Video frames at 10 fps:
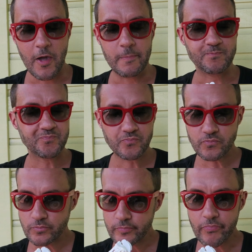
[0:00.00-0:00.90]
And
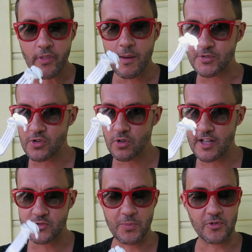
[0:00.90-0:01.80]
I'm so
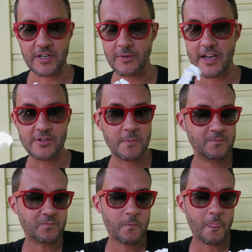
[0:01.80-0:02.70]
glad it's whipped cream, guys
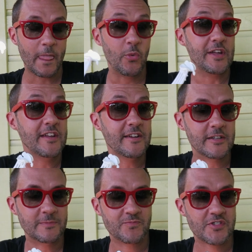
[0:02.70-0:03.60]
we
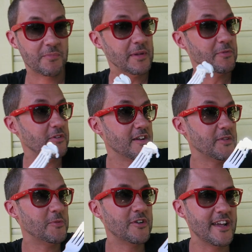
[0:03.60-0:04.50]
hear some people are on
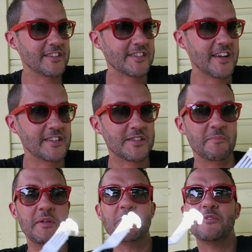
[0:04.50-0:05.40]
the meringue side,
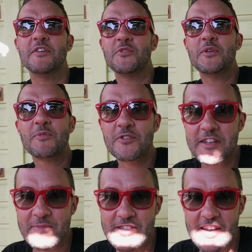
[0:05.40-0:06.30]
some people are on the whipped
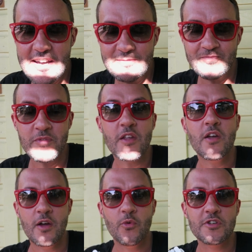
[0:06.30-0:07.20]
cream side.
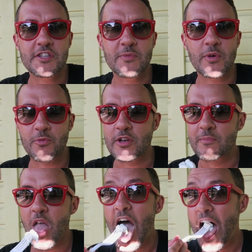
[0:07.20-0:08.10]
We're team whipped cream.